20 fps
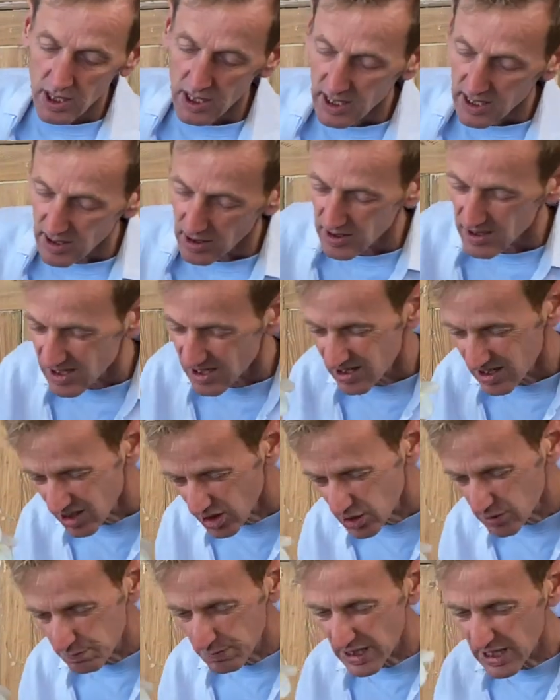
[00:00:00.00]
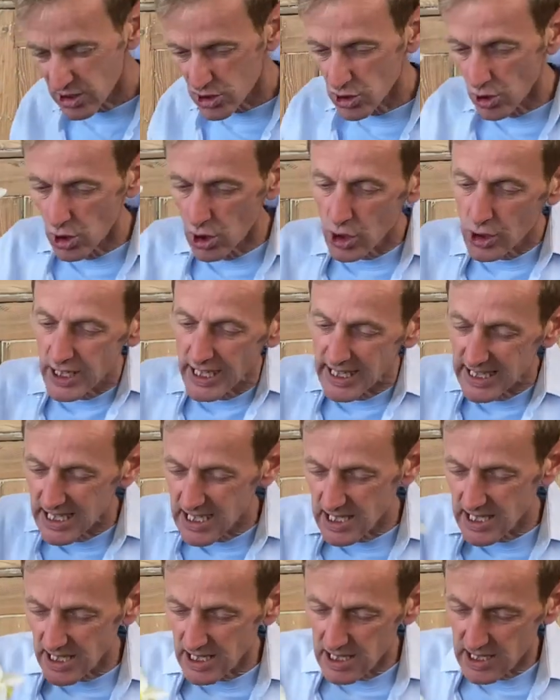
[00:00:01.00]
you can look, because you're looking in
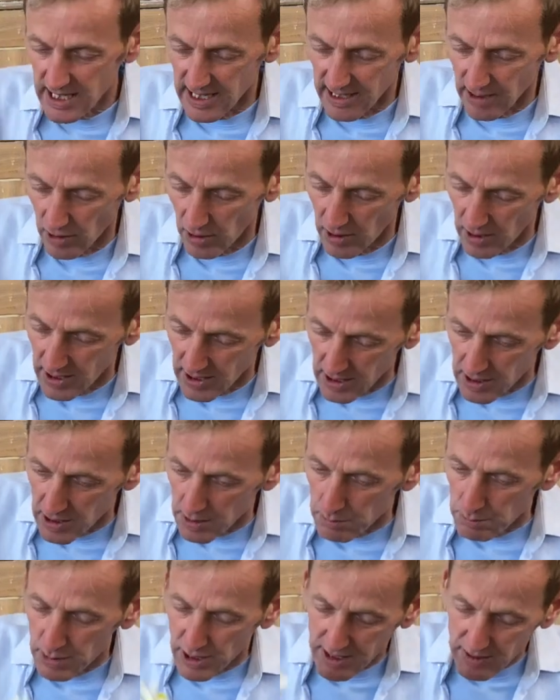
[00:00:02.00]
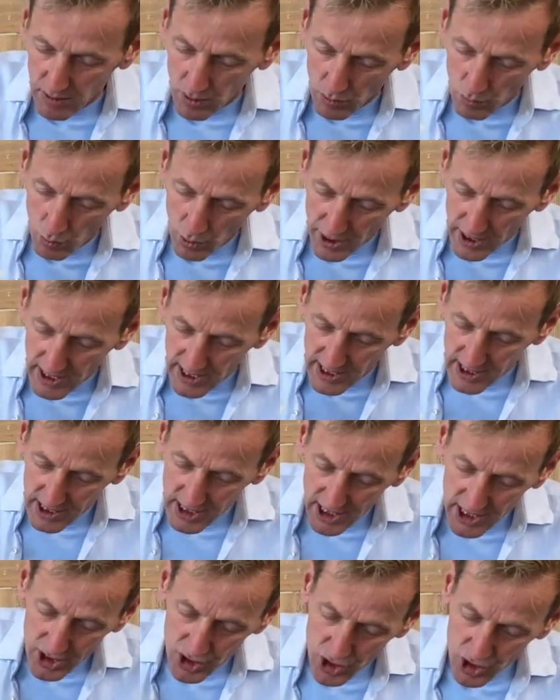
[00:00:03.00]
detail. But what I
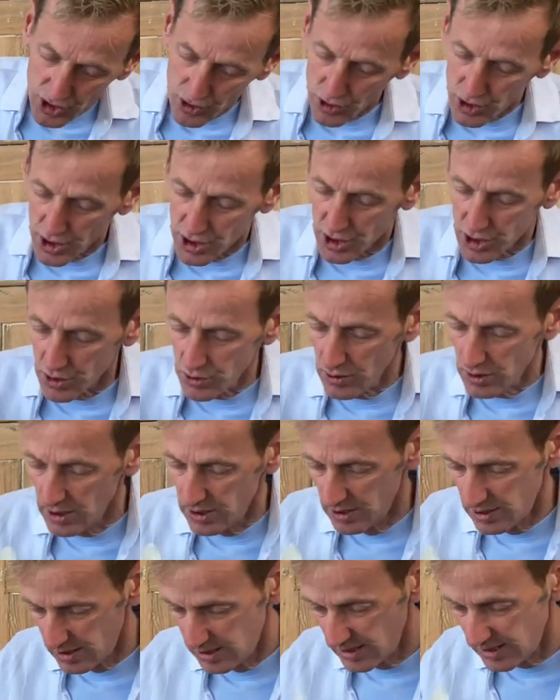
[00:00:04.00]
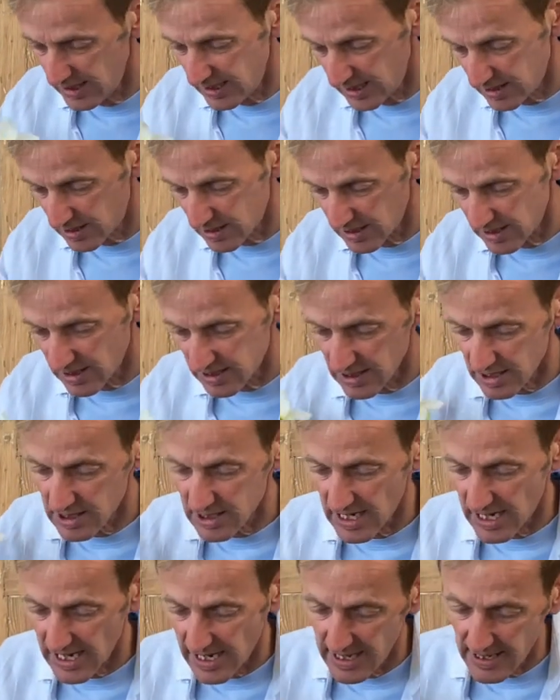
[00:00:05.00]
urge you to do is, as I
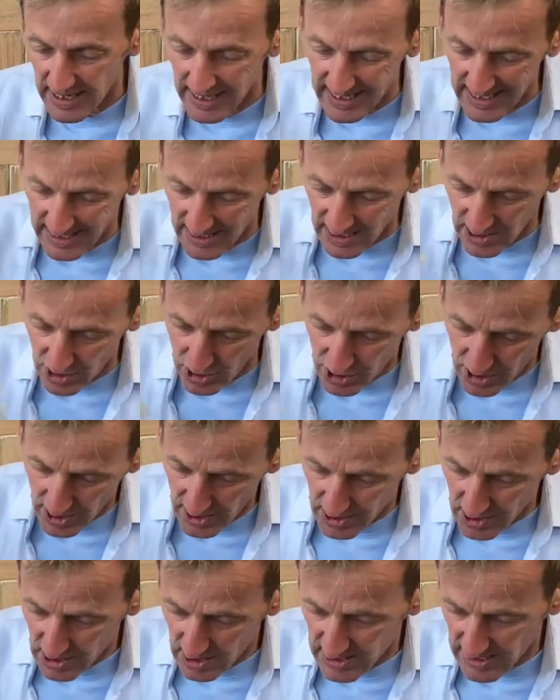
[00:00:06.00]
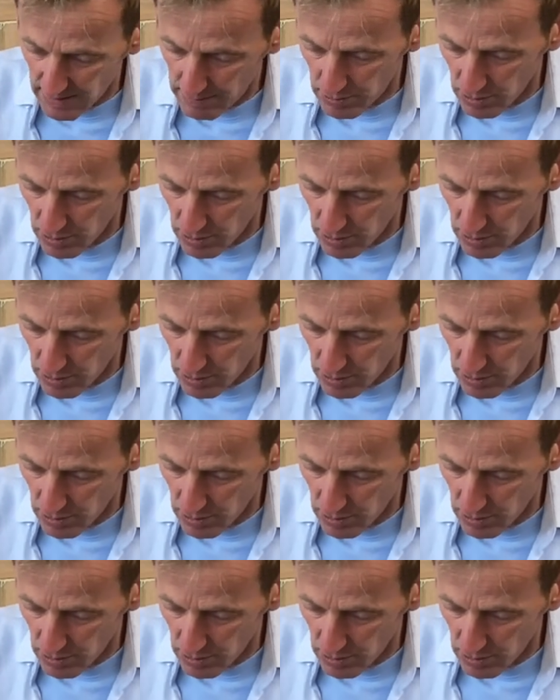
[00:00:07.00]
say, just step